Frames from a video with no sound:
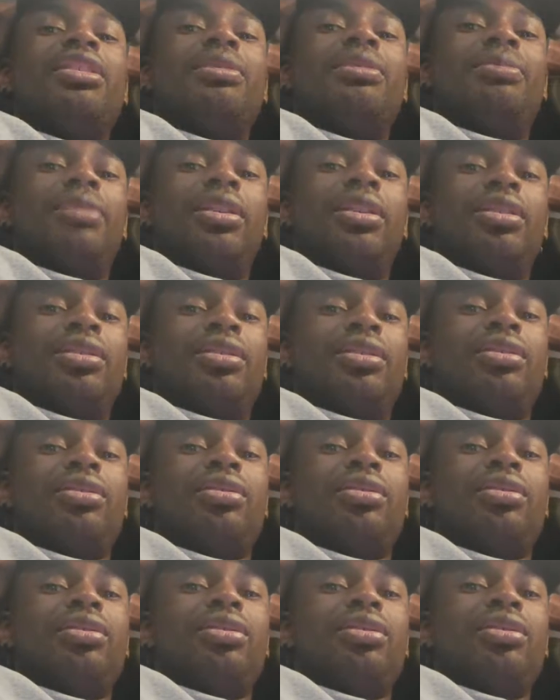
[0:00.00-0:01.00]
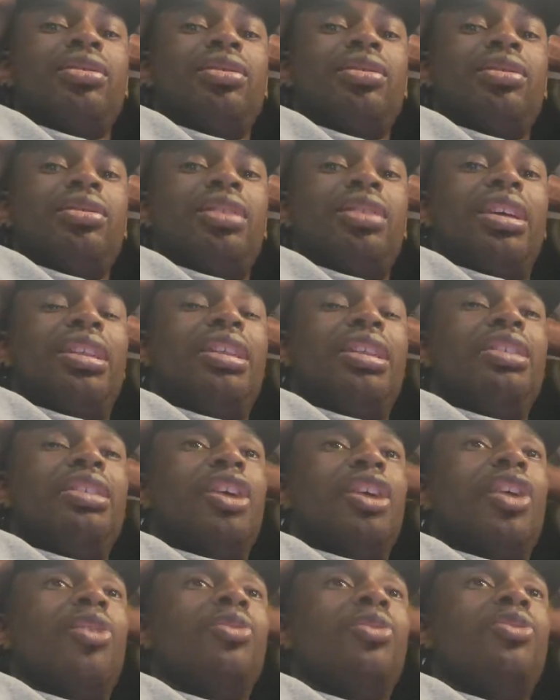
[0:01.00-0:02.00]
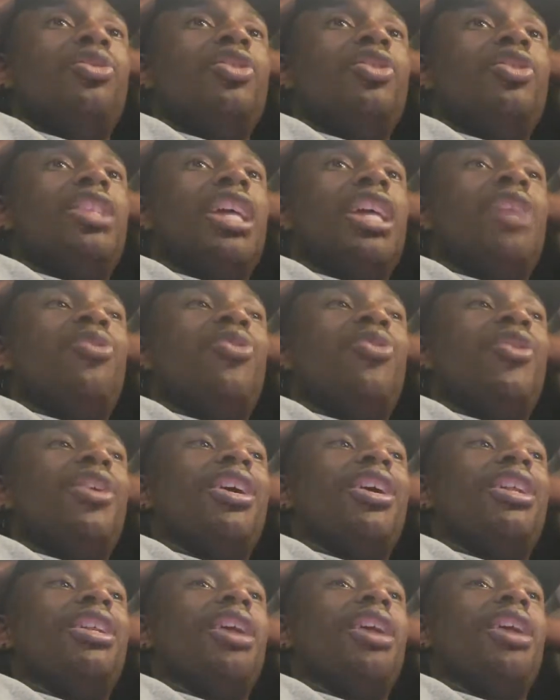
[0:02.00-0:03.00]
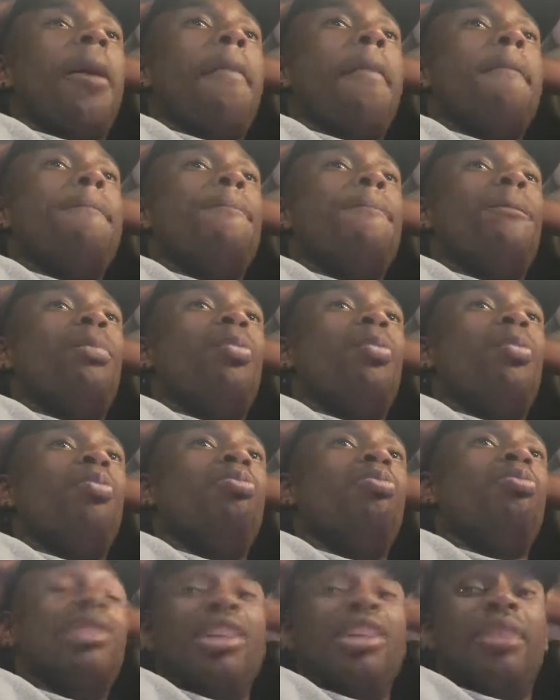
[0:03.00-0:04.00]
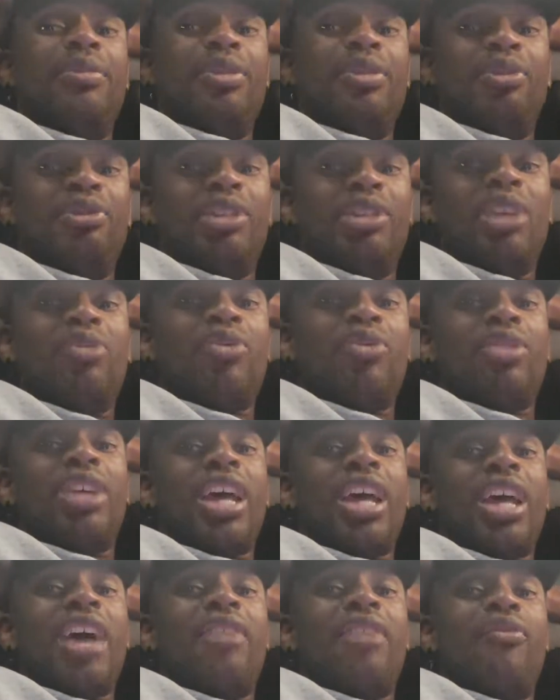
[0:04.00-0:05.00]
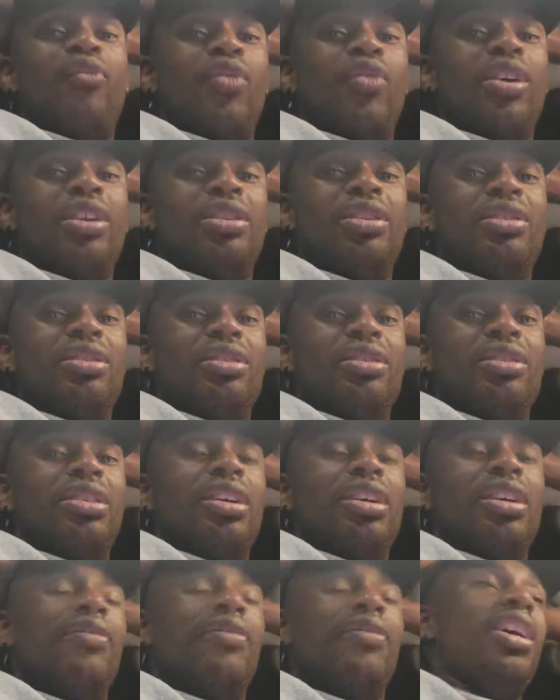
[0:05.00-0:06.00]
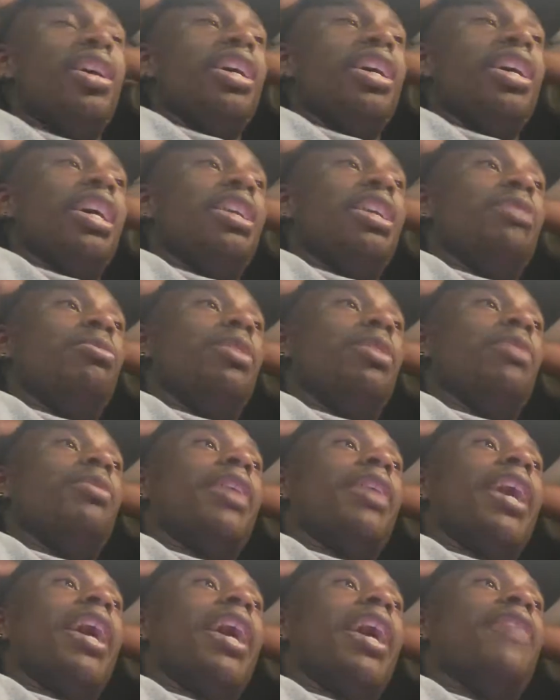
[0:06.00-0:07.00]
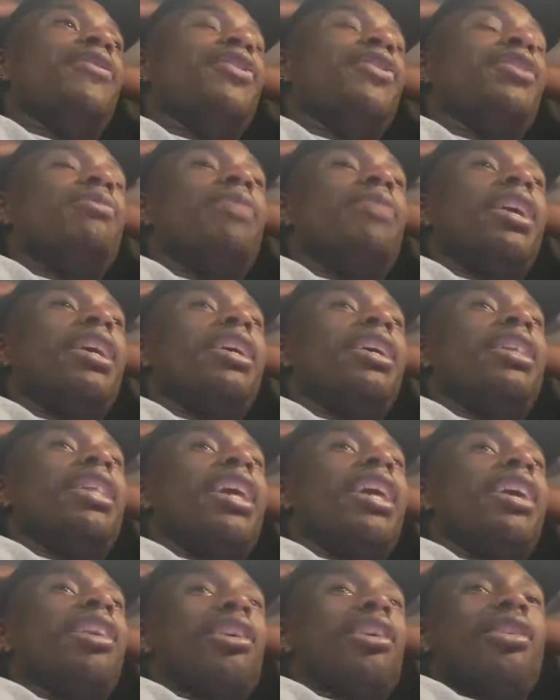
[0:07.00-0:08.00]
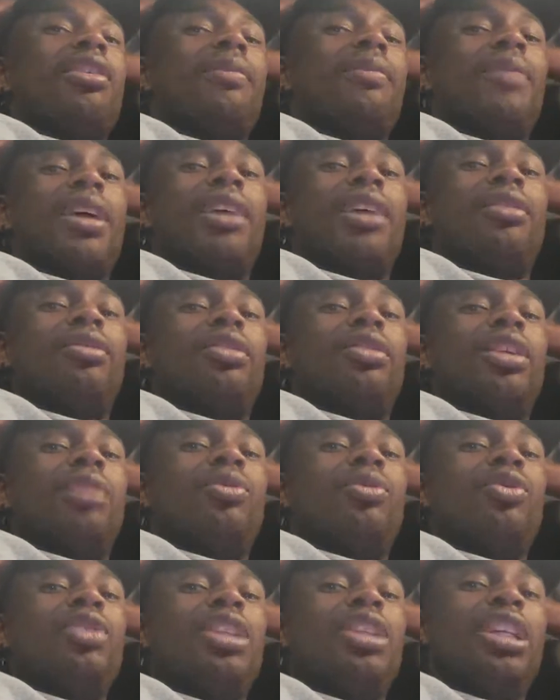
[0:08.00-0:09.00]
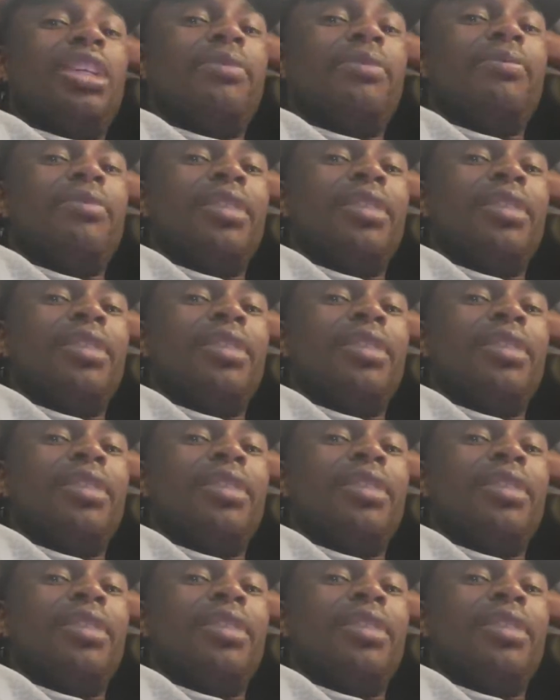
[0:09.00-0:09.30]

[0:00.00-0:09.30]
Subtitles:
business, and these owners, they want W's. They want to have wins and stuff, and to be able to have somebody that can command a double team,